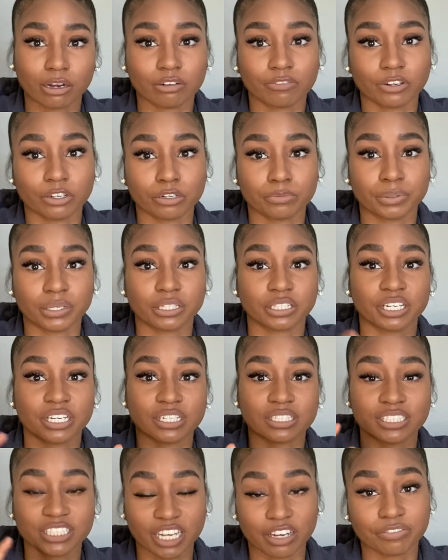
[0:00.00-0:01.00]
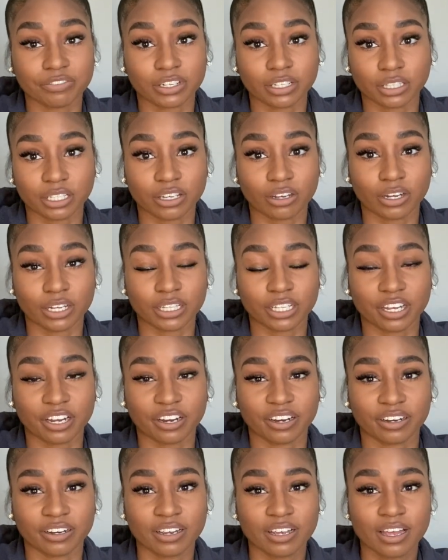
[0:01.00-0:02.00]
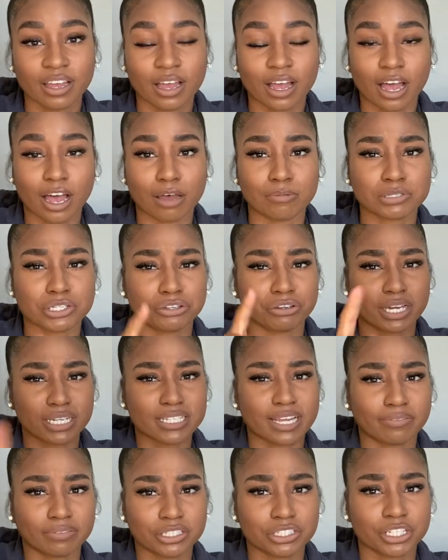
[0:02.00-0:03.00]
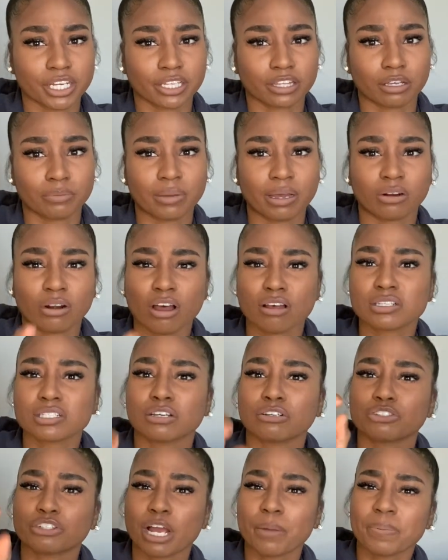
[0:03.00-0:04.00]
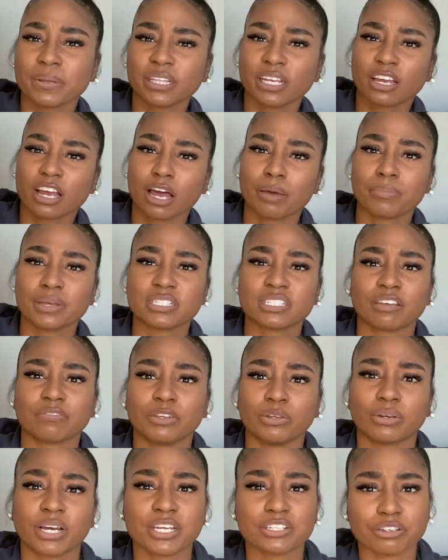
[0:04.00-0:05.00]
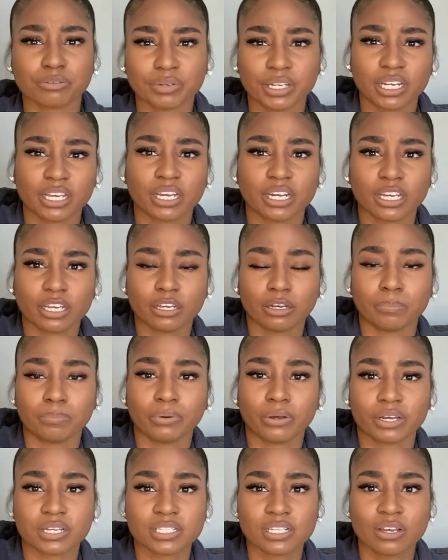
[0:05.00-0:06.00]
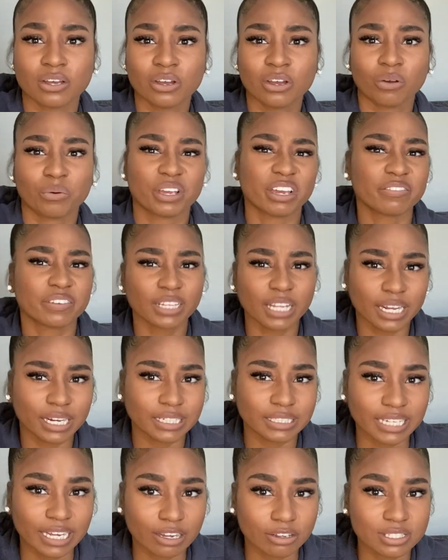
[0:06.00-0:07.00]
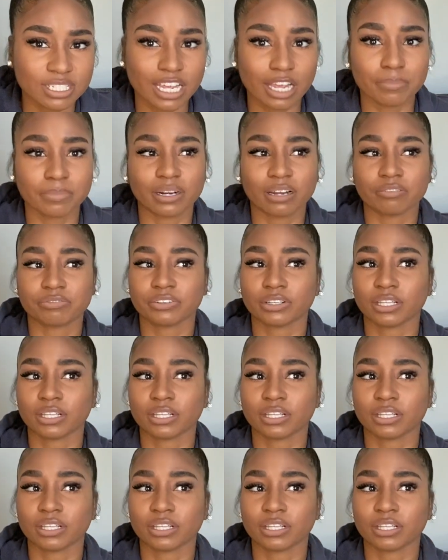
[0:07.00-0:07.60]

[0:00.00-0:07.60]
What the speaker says: of Vulnerability, definitely on there. So you guys have to check them out. Also, drop in the comments if you guys are reading any good books. We have a lot of downtime, and I feel